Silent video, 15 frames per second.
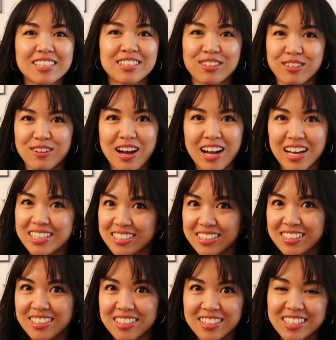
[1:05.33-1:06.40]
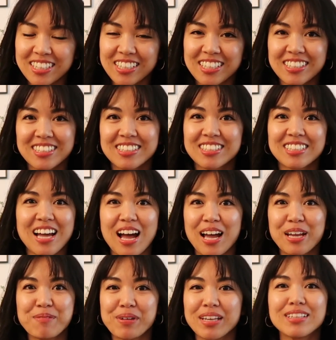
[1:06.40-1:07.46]
You know, I did the things,
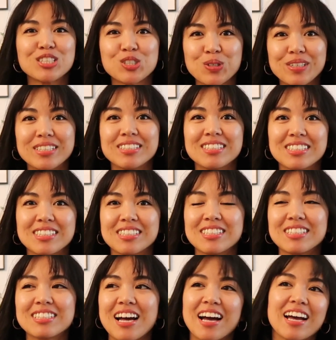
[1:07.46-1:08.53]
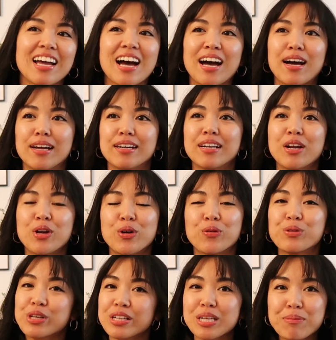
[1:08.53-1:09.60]
I made the choices, I had
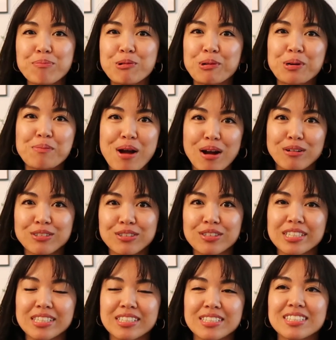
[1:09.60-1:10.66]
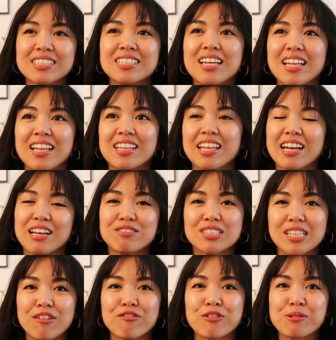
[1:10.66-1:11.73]
really poor boundaries that I've
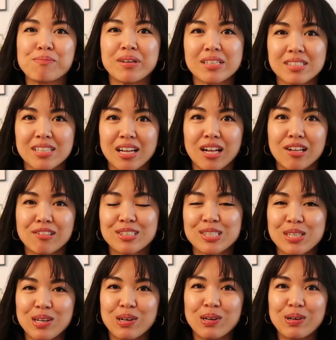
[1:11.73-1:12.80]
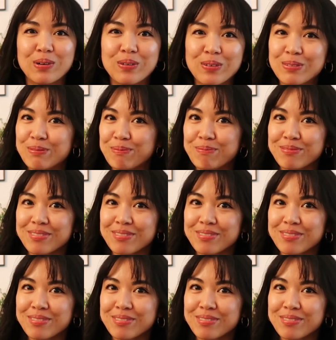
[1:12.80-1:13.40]
set for myself, so